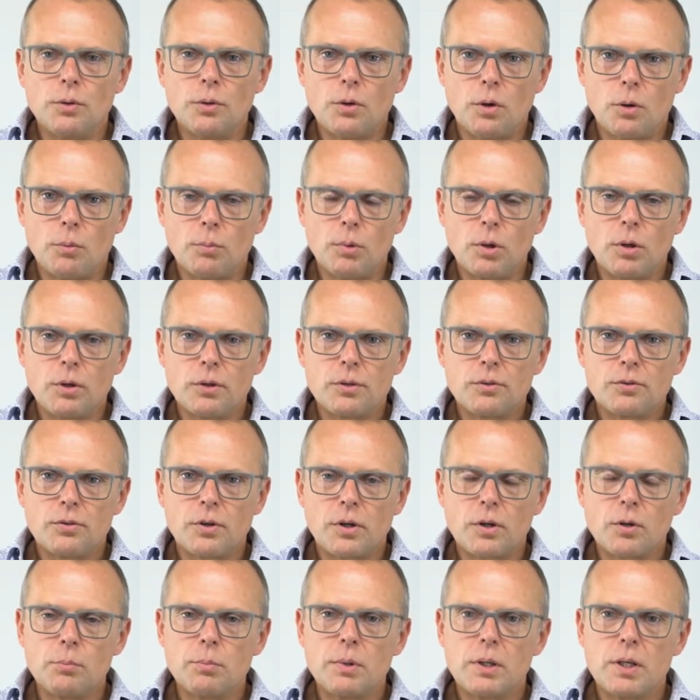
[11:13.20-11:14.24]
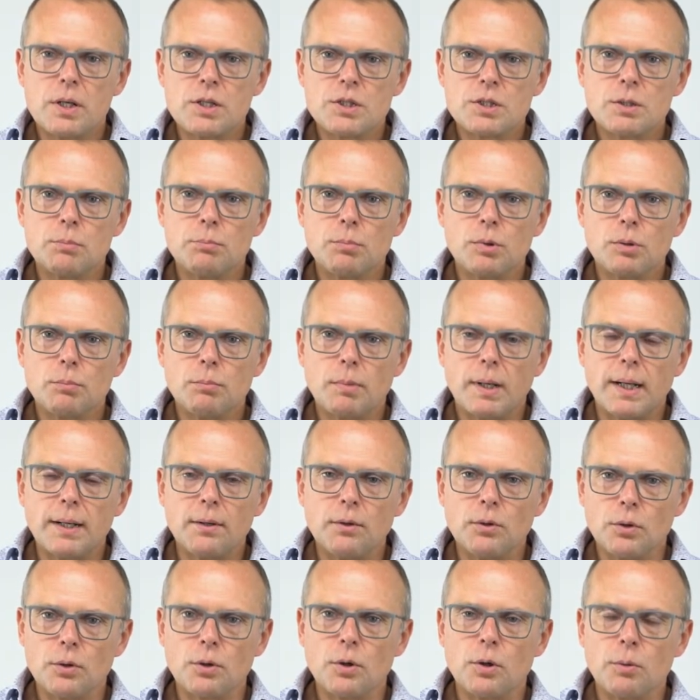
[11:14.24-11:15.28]
homologous recombination, but by
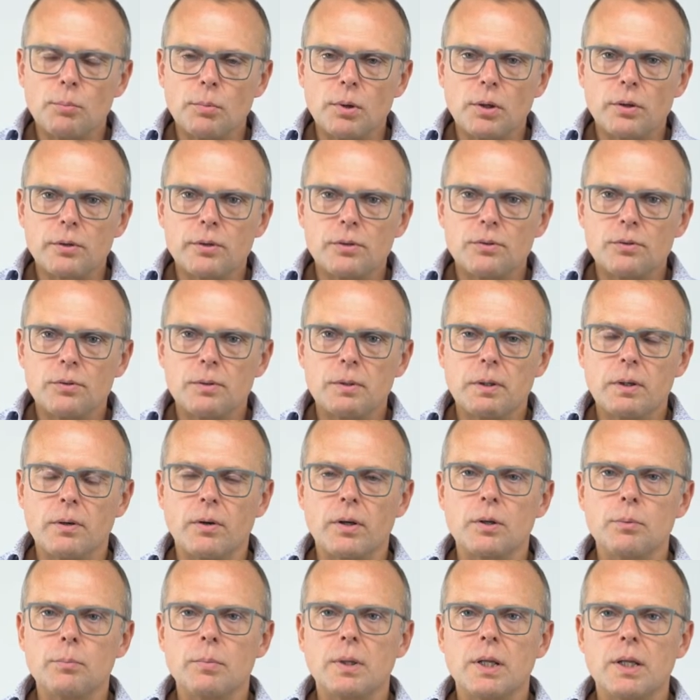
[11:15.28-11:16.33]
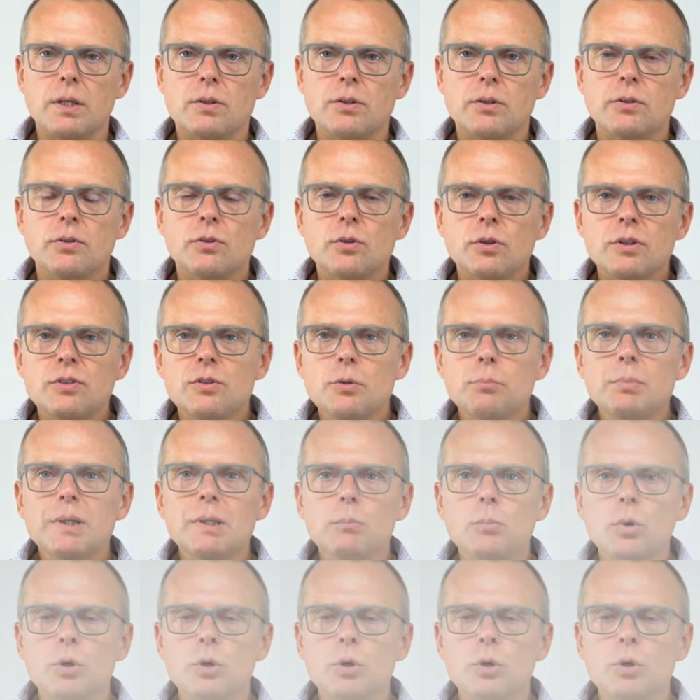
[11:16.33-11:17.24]
non-homologous recombination. So it's a bit